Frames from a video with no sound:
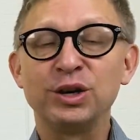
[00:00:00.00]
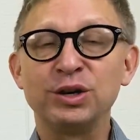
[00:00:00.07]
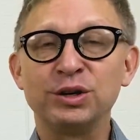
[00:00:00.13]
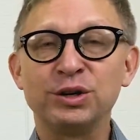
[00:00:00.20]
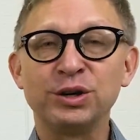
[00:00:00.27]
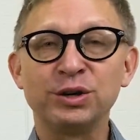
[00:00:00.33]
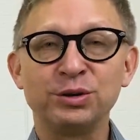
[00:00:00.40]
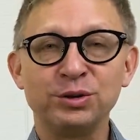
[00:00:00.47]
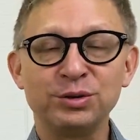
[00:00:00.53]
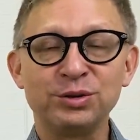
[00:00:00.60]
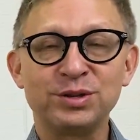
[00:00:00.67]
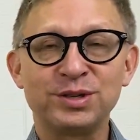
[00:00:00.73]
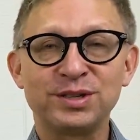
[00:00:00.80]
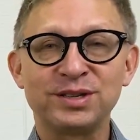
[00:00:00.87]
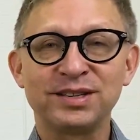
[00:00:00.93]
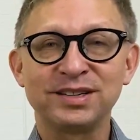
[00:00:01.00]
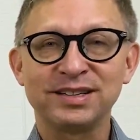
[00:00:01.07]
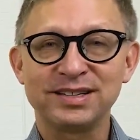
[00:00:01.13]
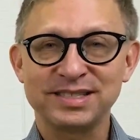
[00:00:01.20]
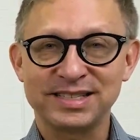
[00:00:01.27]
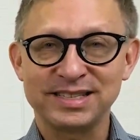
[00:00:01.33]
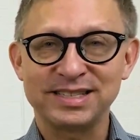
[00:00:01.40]
Goose
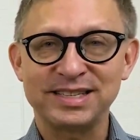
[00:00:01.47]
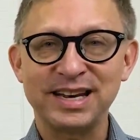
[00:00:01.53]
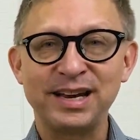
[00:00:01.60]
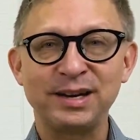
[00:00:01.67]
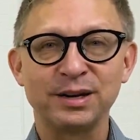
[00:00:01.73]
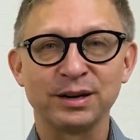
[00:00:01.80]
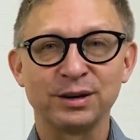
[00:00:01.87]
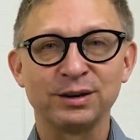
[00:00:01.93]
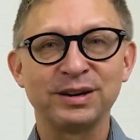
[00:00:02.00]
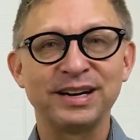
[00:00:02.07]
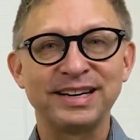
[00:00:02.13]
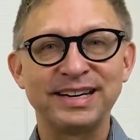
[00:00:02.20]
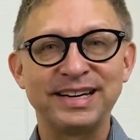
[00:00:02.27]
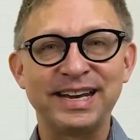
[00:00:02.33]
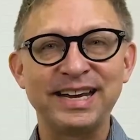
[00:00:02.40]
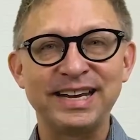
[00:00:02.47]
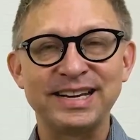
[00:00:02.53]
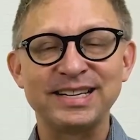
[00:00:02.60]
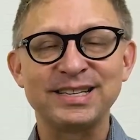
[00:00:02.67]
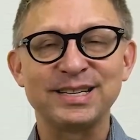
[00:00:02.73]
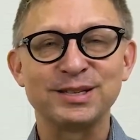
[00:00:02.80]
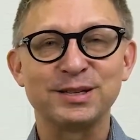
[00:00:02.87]
is the singular and
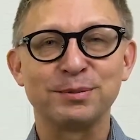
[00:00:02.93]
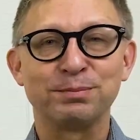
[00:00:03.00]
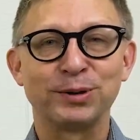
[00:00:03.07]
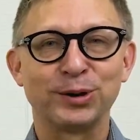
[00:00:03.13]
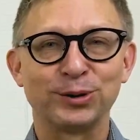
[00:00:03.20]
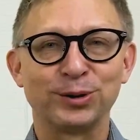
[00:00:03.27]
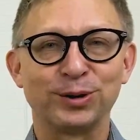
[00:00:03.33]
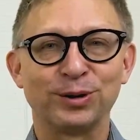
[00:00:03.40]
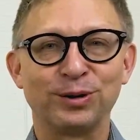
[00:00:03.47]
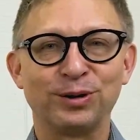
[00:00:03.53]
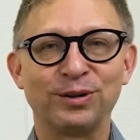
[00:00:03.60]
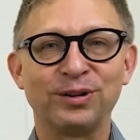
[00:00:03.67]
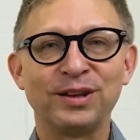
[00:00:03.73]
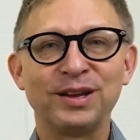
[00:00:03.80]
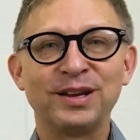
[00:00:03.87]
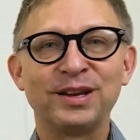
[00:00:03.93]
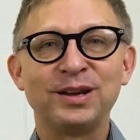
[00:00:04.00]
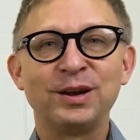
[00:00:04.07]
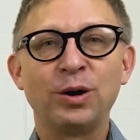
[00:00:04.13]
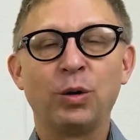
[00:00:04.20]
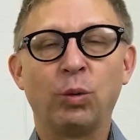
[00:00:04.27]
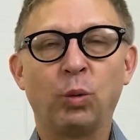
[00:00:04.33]
geese is the plural.
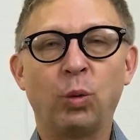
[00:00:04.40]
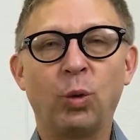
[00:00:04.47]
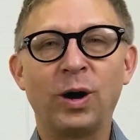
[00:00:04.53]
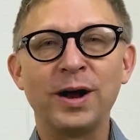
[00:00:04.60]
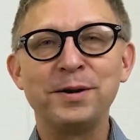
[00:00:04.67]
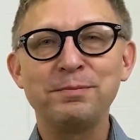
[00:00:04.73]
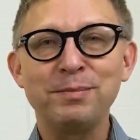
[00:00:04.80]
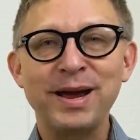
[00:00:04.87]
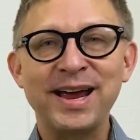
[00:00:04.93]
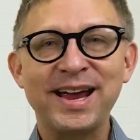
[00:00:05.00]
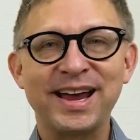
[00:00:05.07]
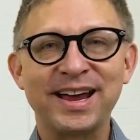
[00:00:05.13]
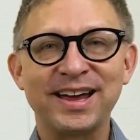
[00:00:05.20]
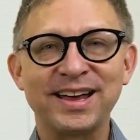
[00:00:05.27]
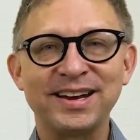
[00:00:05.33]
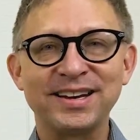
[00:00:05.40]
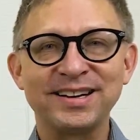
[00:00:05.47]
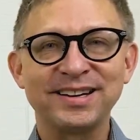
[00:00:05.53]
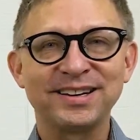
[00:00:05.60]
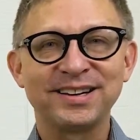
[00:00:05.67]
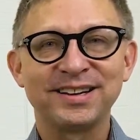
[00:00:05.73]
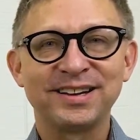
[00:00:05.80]
One
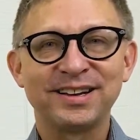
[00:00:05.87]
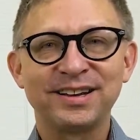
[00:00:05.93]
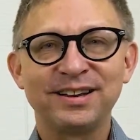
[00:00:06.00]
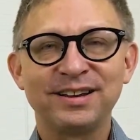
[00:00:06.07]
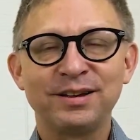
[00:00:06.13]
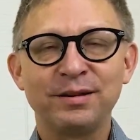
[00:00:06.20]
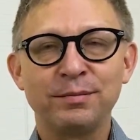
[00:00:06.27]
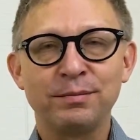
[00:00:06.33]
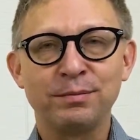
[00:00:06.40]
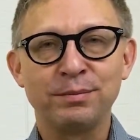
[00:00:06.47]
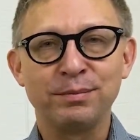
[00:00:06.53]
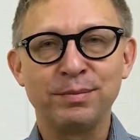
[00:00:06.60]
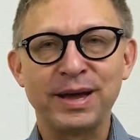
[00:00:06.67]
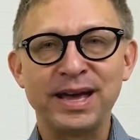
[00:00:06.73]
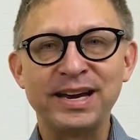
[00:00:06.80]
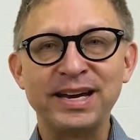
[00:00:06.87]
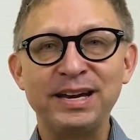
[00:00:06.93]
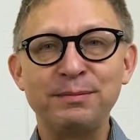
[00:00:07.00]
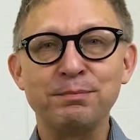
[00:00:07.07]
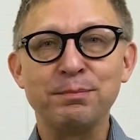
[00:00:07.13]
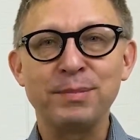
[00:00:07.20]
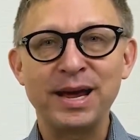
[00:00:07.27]
man,
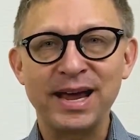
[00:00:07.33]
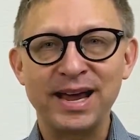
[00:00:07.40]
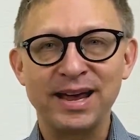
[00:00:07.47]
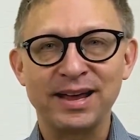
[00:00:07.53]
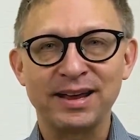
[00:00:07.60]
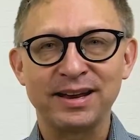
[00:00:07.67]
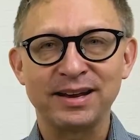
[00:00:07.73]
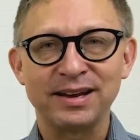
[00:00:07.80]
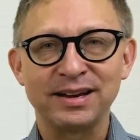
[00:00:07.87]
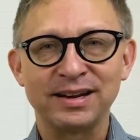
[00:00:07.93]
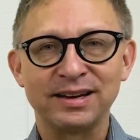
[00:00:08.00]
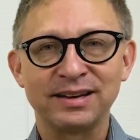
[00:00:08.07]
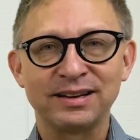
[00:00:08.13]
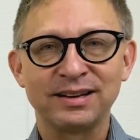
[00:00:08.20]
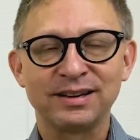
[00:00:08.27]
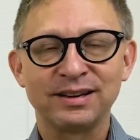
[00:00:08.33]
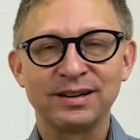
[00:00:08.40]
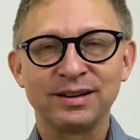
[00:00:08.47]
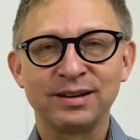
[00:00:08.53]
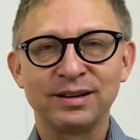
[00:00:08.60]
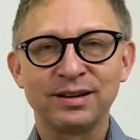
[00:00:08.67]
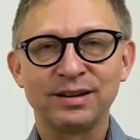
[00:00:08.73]
many men.
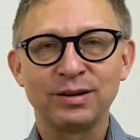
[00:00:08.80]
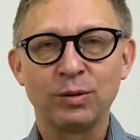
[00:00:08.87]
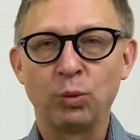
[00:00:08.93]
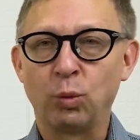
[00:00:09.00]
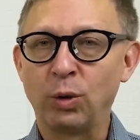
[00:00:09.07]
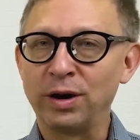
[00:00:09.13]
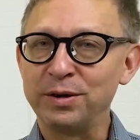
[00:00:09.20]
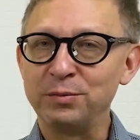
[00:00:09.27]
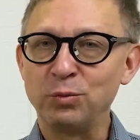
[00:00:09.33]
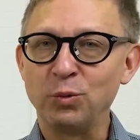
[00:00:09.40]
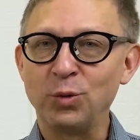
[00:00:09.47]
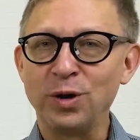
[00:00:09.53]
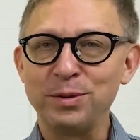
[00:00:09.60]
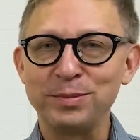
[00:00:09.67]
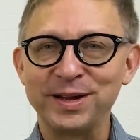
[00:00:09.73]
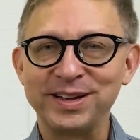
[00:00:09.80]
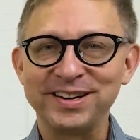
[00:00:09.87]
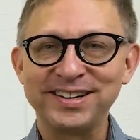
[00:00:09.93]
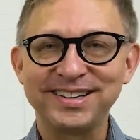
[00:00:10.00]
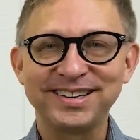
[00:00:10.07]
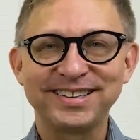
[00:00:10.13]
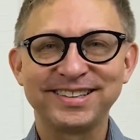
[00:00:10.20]
One
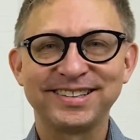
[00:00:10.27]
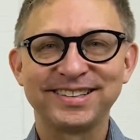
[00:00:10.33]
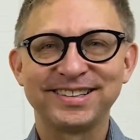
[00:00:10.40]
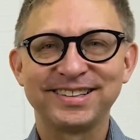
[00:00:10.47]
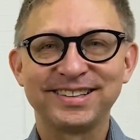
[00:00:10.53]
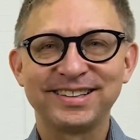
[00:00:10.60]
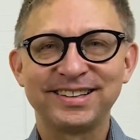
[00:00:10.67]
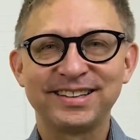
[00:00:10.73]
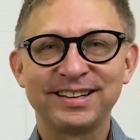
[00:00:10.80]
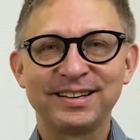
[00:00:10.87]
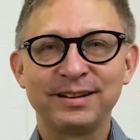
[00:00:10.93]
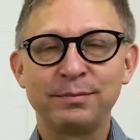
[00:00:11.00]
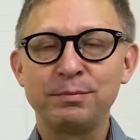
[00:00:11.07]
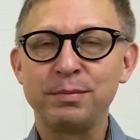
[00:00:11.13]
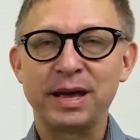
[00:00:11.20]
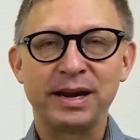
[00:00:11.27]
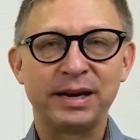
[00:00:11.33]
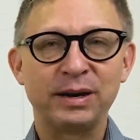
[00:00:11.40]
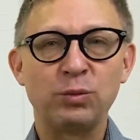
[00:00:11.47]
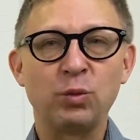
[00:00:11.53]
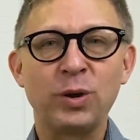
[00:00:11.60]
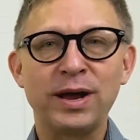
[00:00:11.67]
woman,
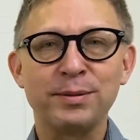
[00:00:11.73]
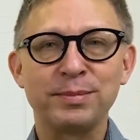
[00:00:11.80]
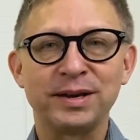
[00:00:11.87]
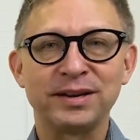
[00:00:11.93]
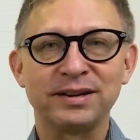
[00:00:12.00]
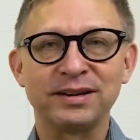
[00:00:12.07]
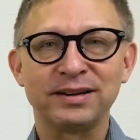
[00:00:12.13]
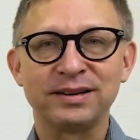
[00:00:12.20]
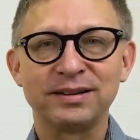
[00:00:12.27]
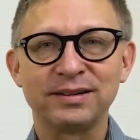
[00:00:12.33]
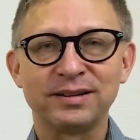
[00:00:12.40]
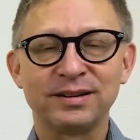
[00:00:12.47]
many women.